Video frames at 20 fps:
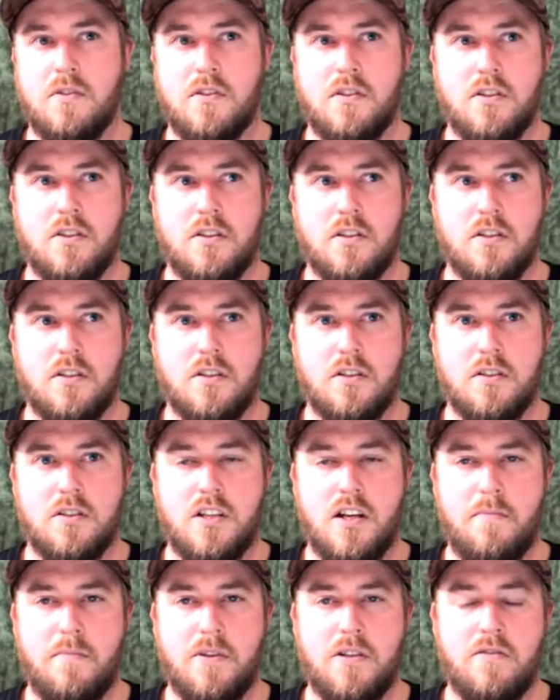the
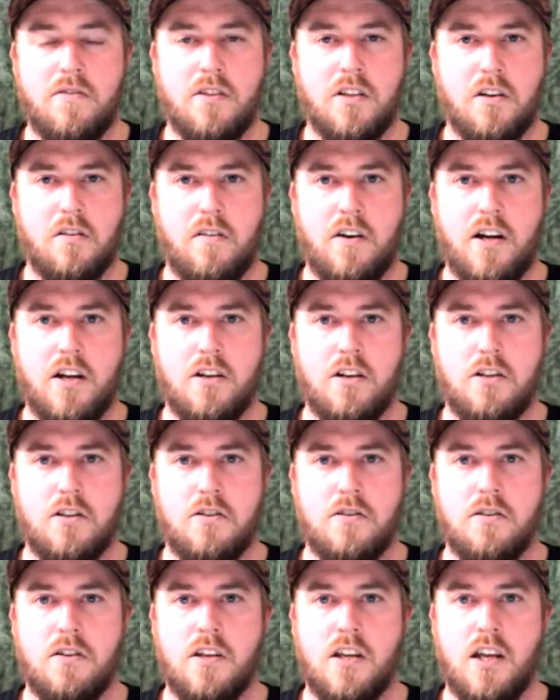temperature in the ground
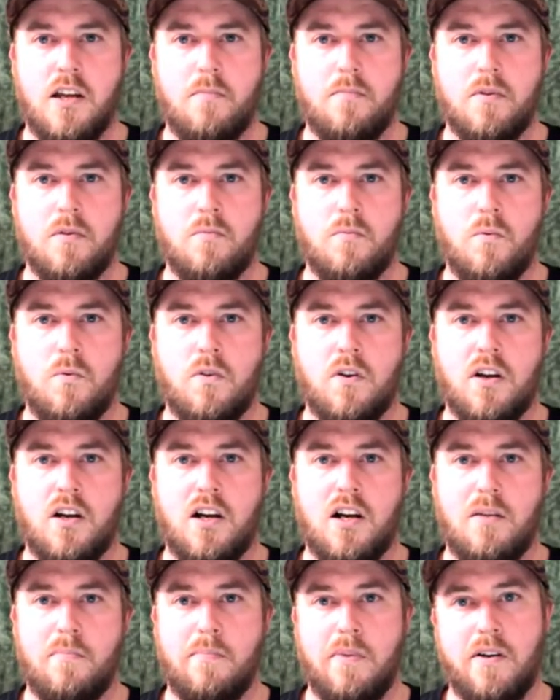should keep the water
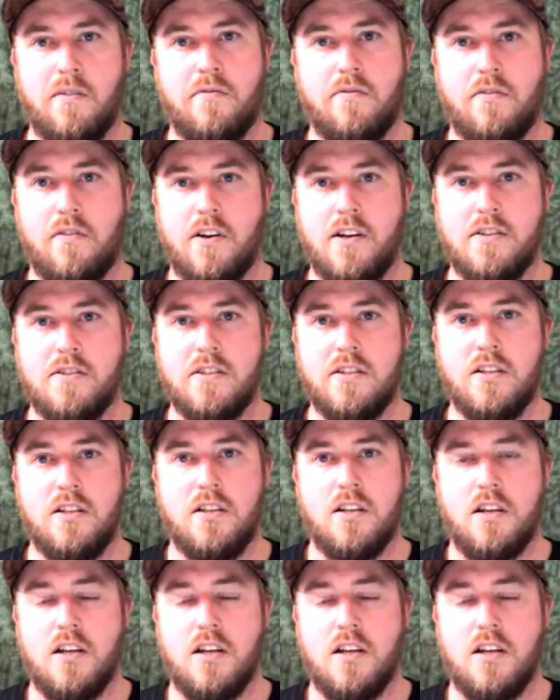above freezing.